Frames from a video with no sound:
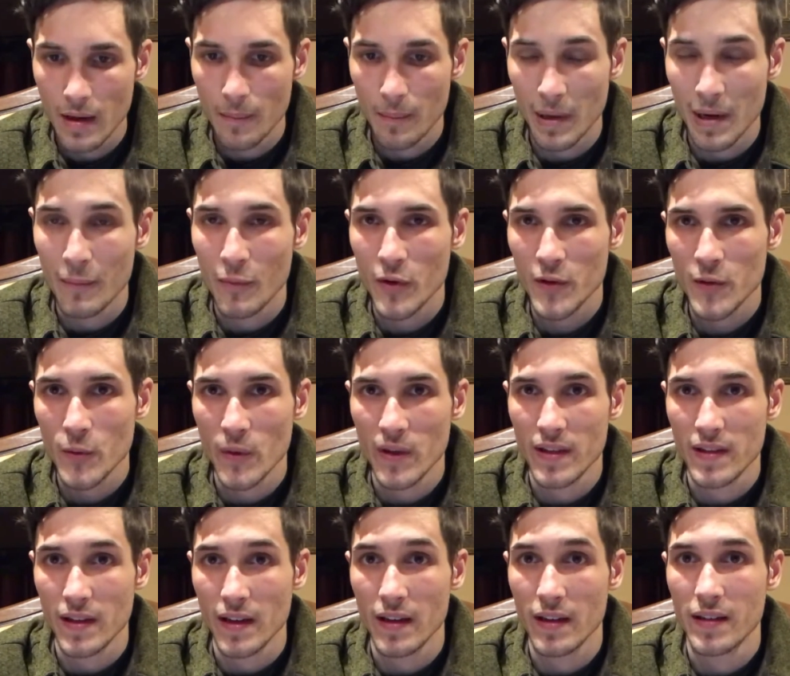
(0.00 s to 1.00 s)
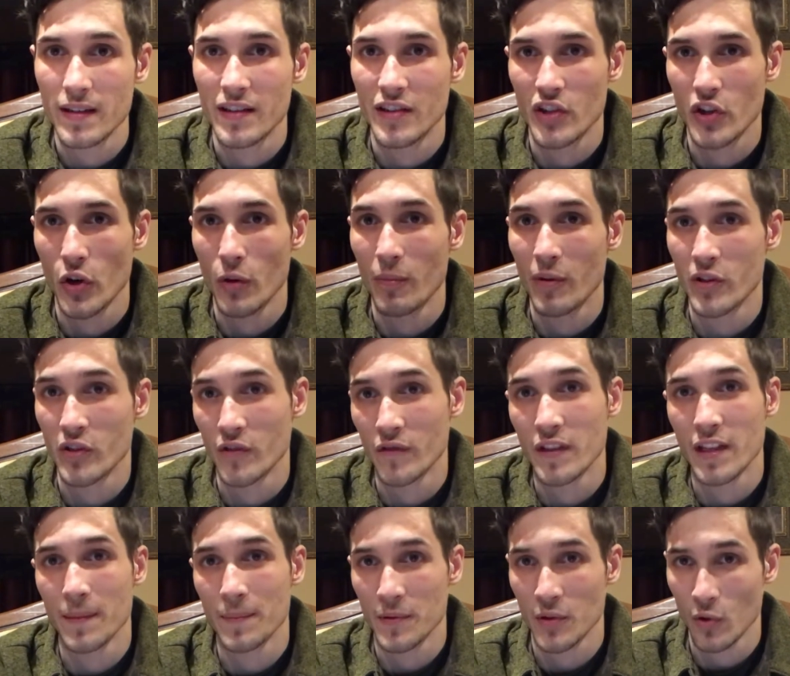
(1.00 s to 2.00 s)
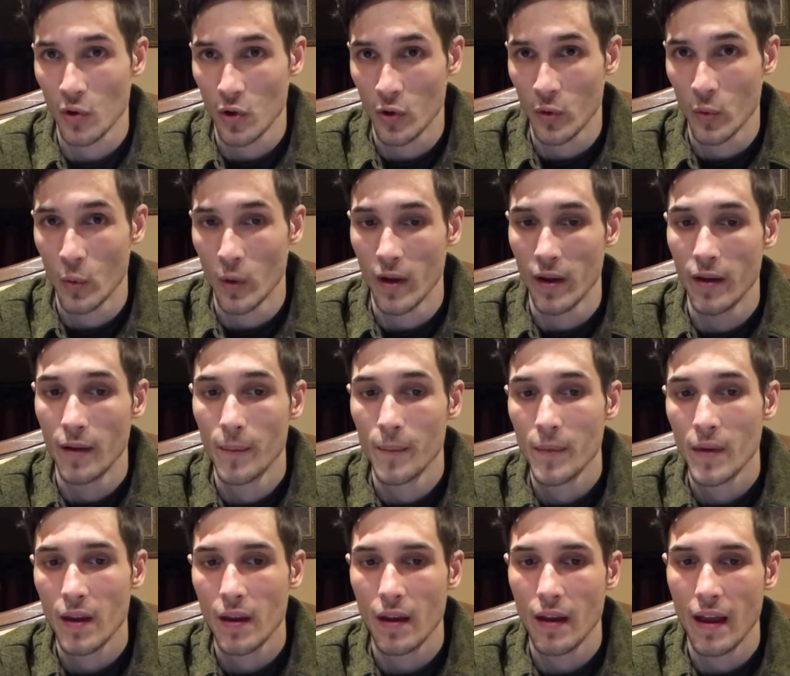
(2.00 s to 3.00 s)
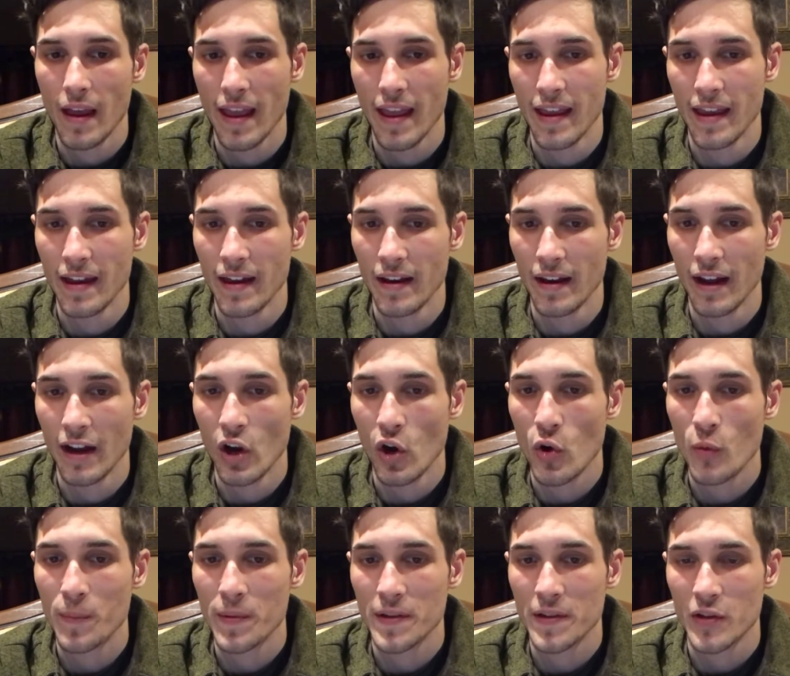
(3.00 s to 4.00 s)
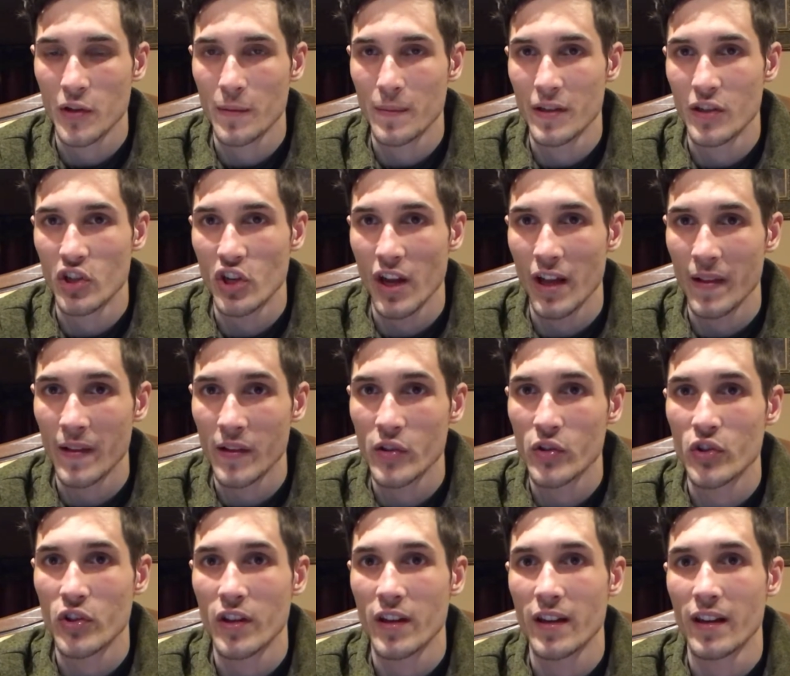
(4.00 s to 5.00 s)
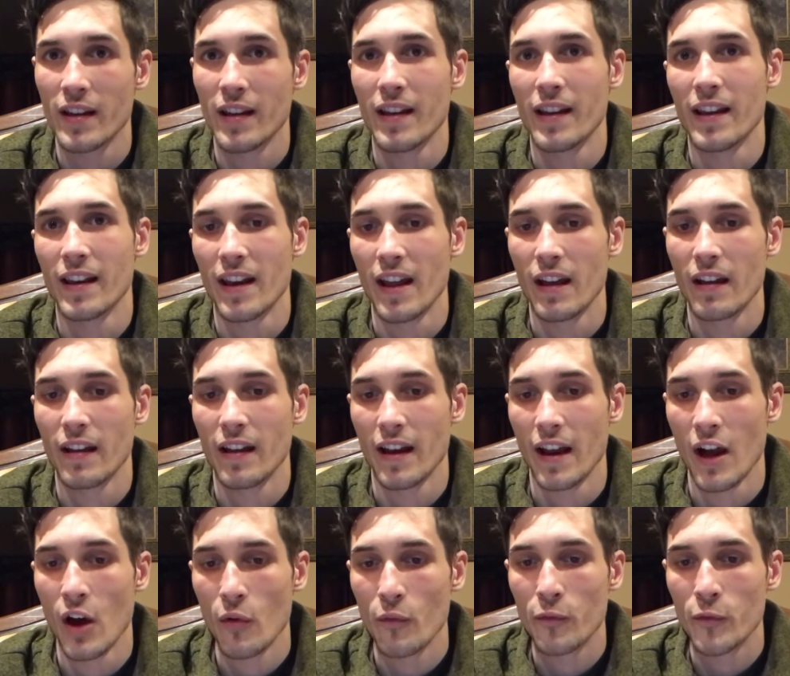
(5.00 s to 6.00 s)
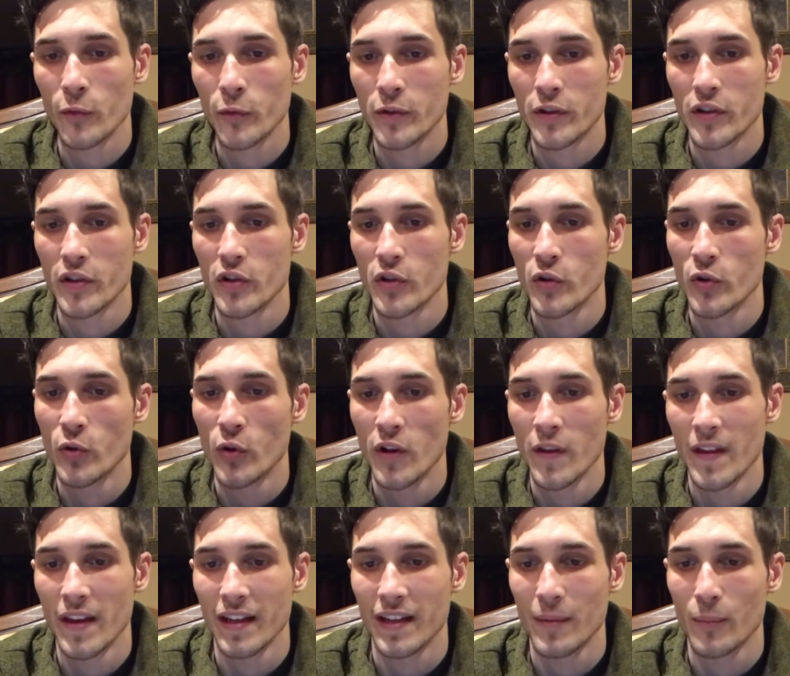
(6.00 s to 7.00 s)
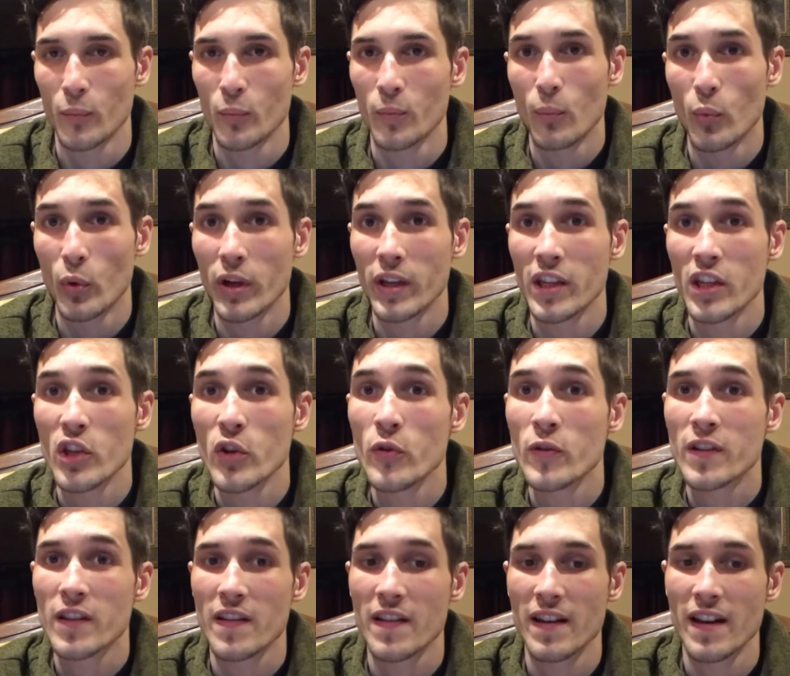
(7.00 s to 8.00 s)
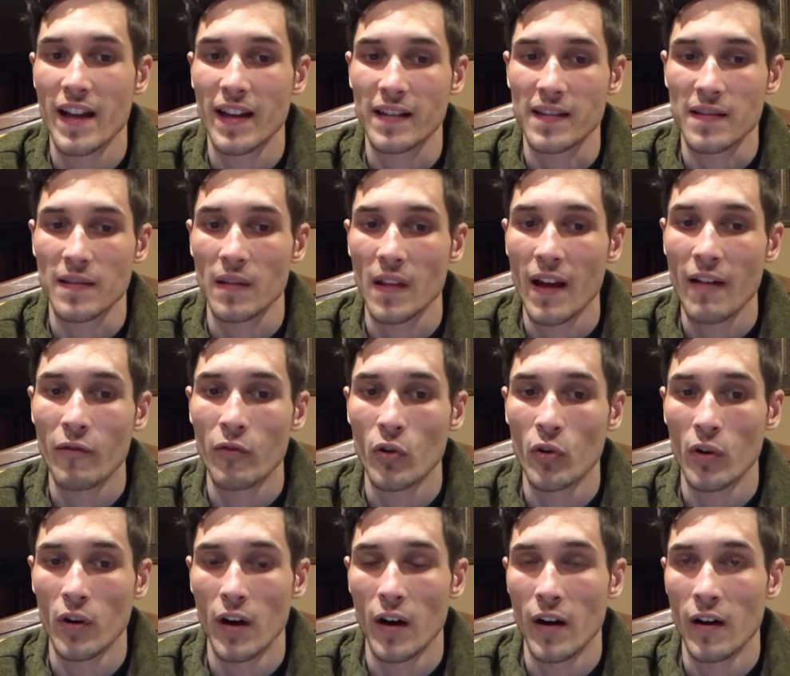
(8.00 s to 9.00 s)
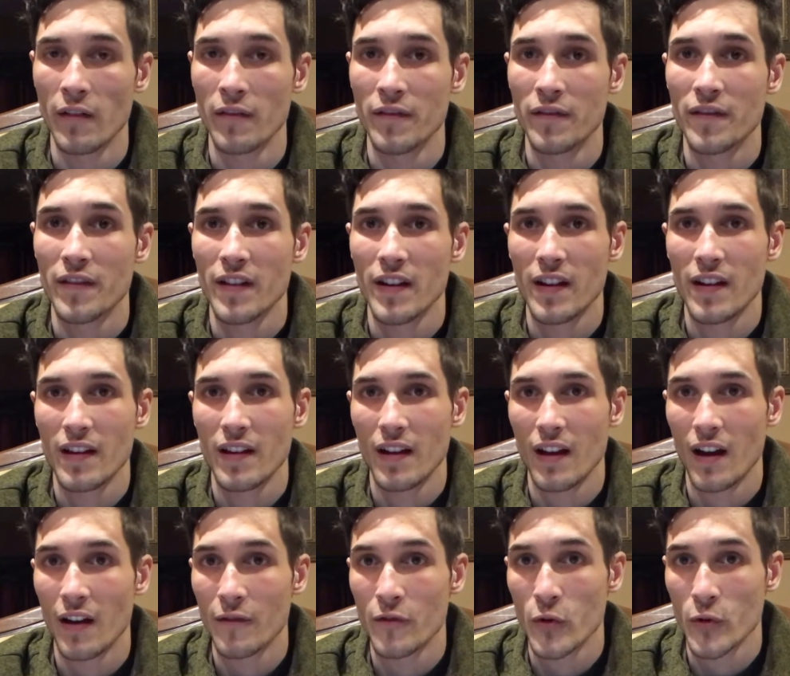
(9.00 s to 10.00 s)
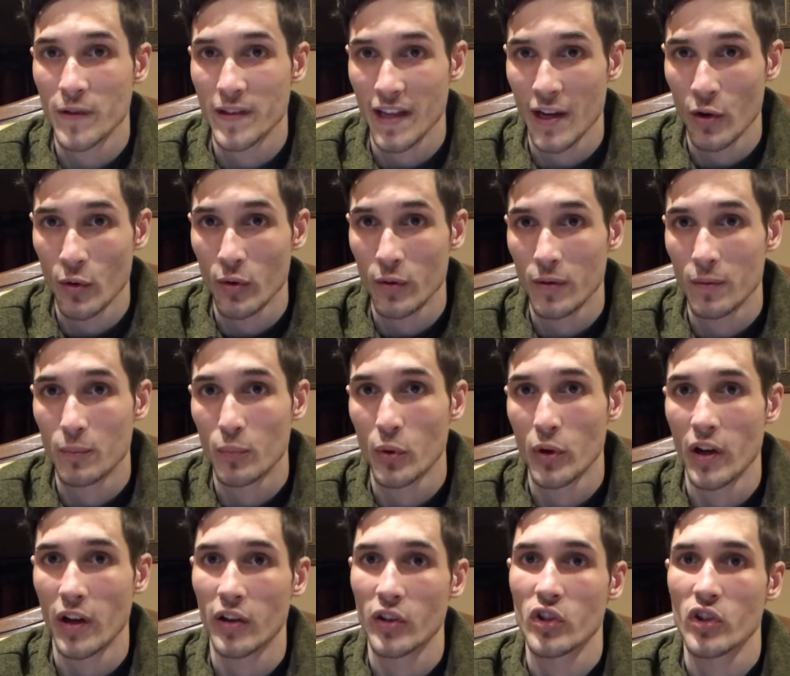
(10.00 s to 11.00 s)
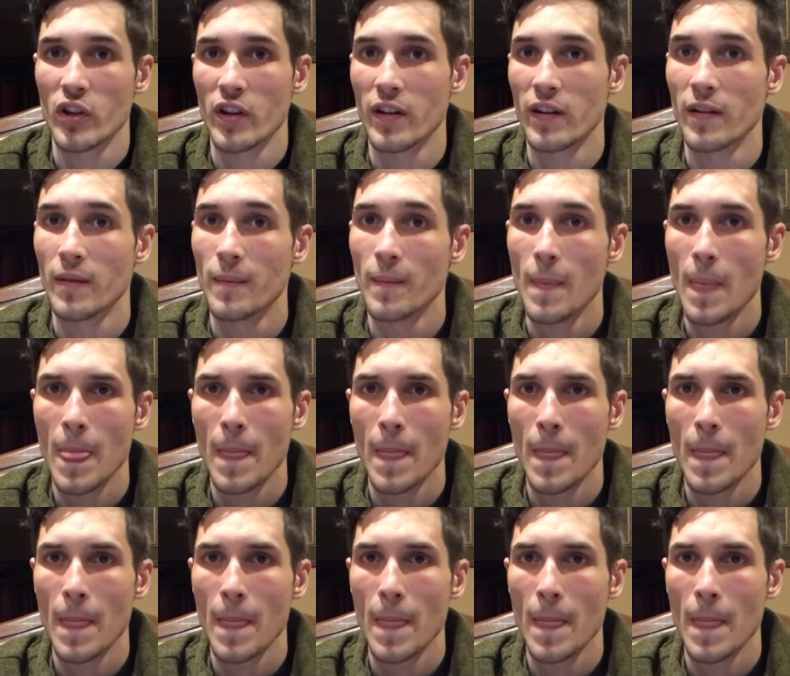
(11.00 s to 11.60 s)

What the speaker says: but I'm also excited to share a bunch of tips along the way. And I hope it's going to be challenging and helpful to you, and that it can bring you to the next level of your sound production,